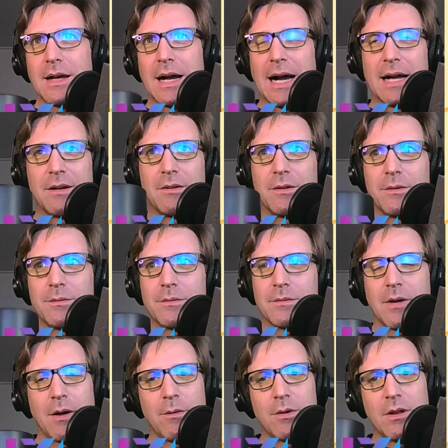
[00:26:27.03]
I don't know.
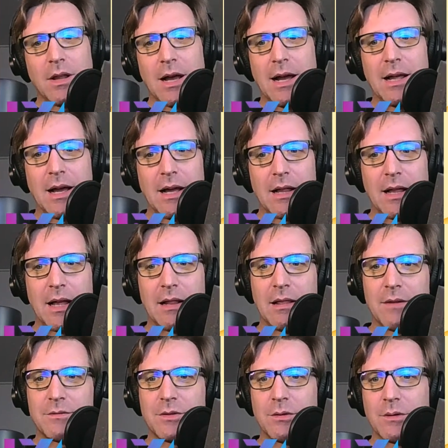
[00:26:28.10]
I
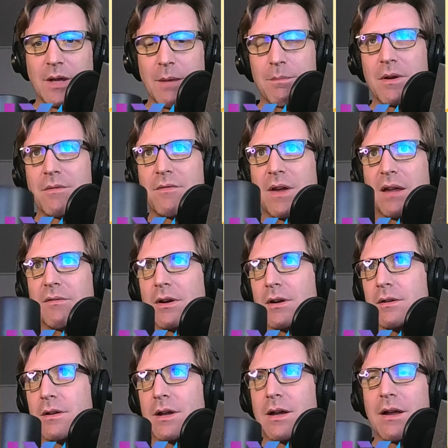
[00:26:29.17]
love to keep their favor.
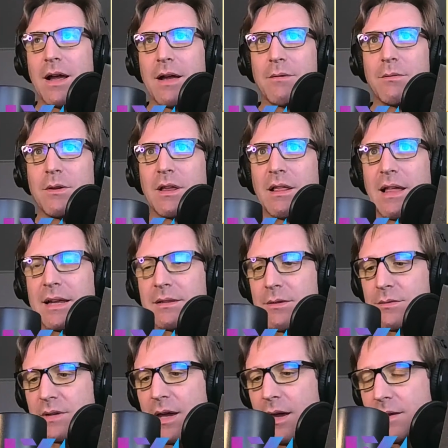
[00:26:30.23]
I really like
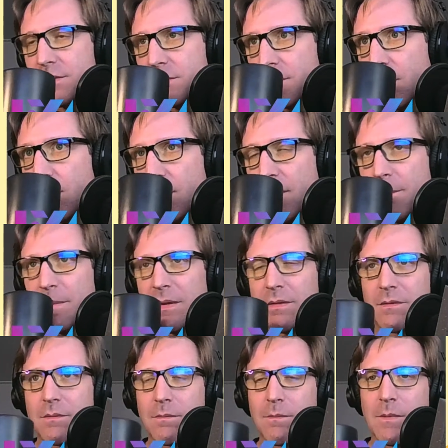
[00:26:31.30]
those guys. I mean,
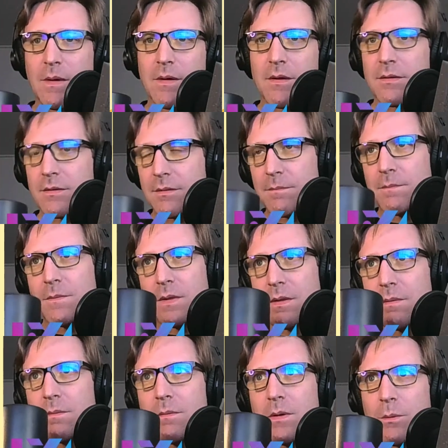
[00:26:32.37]

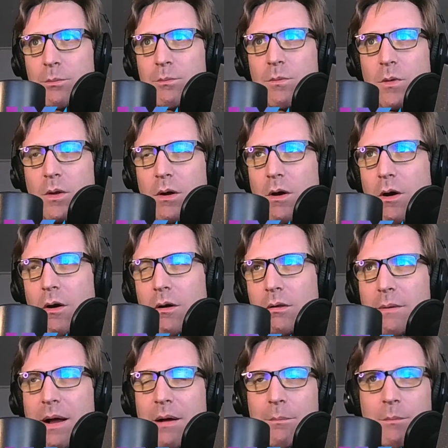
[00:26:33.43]
they're all
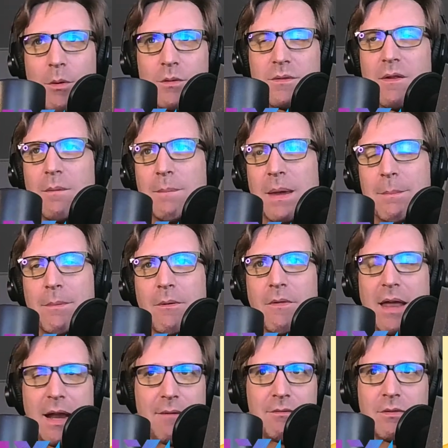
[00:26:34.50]
around. Most of the people
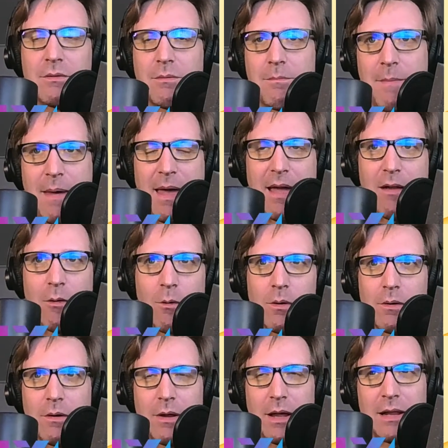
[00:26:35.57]
that I've met
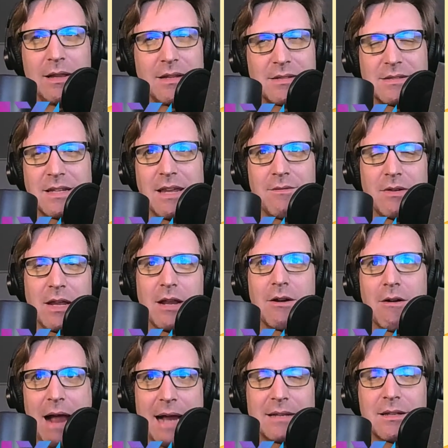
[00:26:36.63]
or at least even
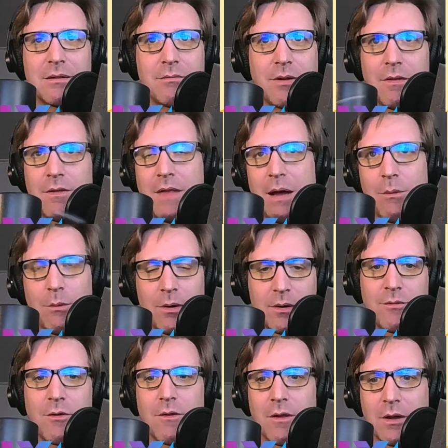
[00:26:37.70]
interacted with that works
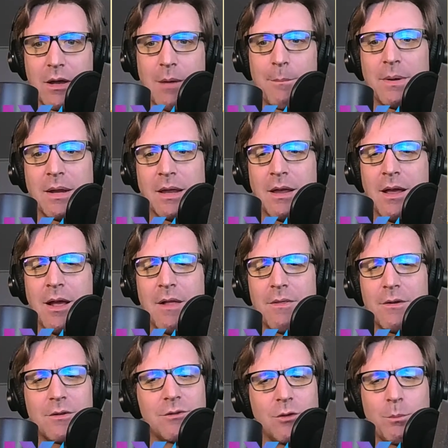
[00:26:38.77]
for the company,
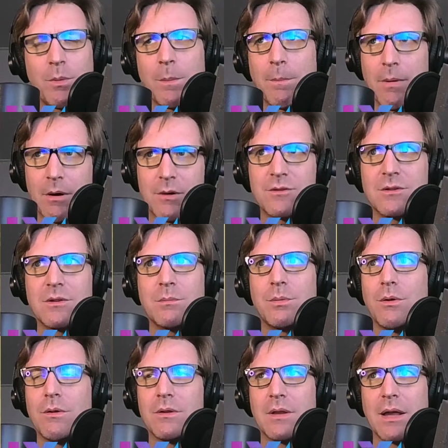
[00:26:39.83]
they're super
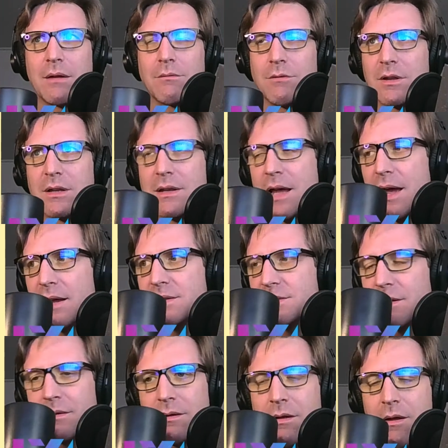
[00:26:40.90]
personable and like really nice
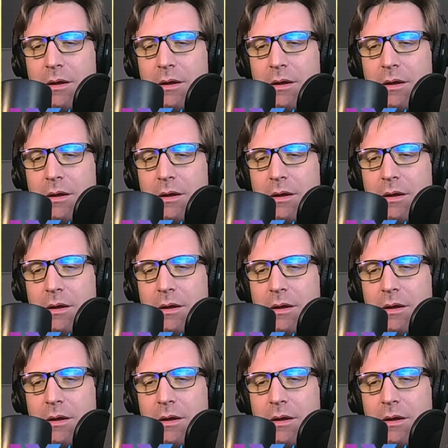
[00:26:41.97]
and